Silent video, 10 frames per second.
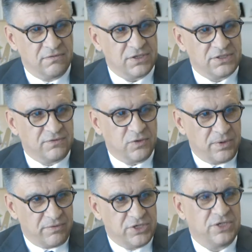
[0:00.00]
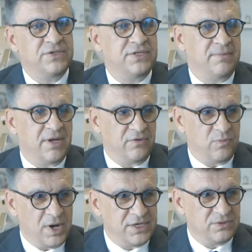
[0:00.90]
First of all, we reduce the amount of
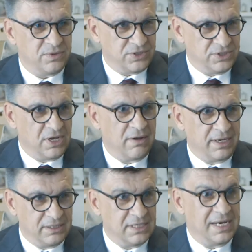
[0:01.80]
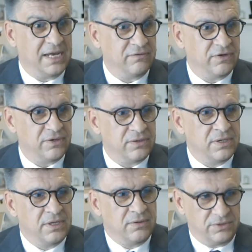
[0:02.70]
waste which is going into landfill,
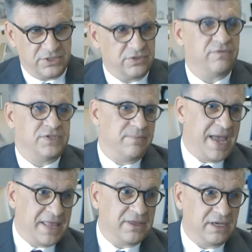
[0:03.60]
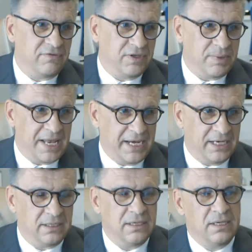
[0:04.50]
which is obviously a bad thing for the planet.
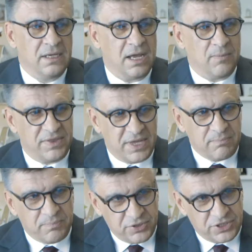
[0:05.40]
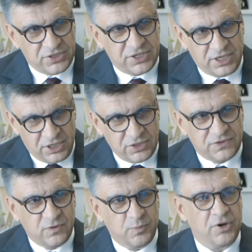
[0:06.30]
And we then produce a
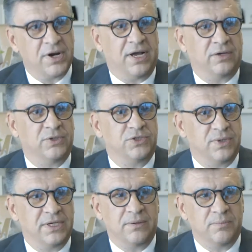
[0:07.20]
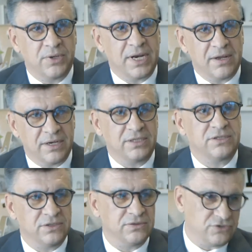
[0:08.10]
useful product which we can put out
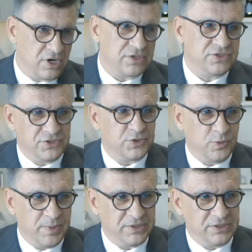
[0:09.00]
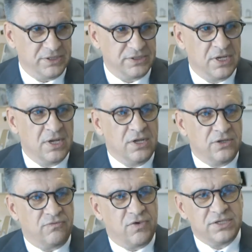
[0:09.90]
into trucks and school buses
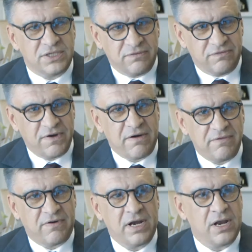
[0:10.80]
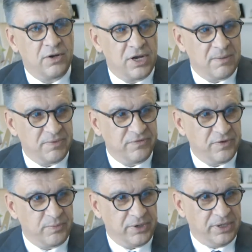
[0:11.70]
that runs at a very, very low carbon
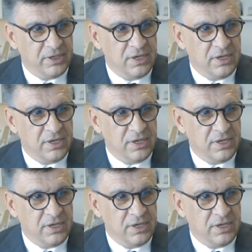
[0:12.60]
footprint.